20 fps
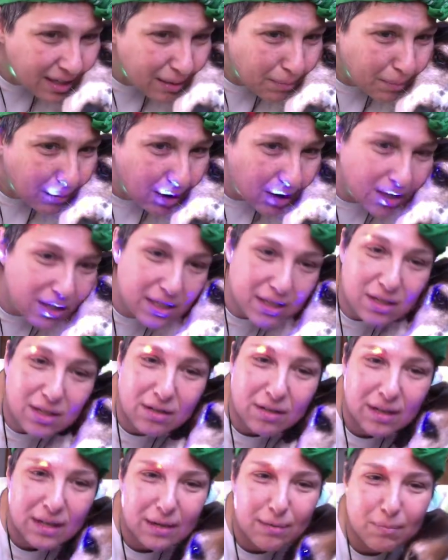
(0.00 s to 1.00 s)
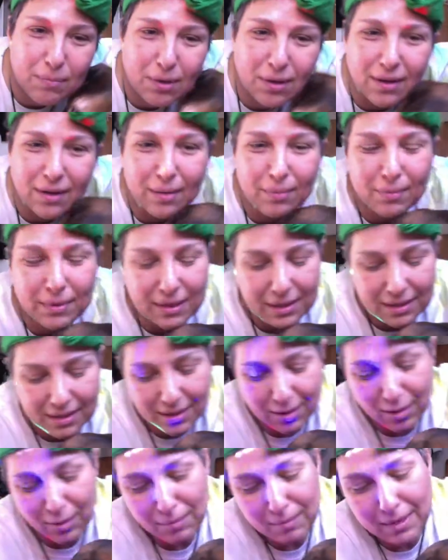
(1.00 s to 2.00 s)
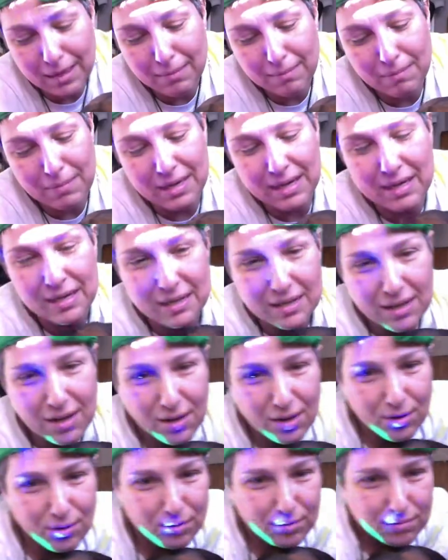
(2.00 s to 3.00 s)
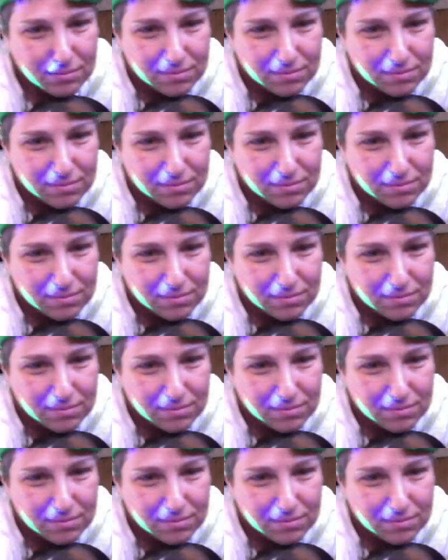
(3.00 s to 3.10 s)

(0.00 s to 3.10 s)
Marty don't get bored, but it don't mean Bennett don't.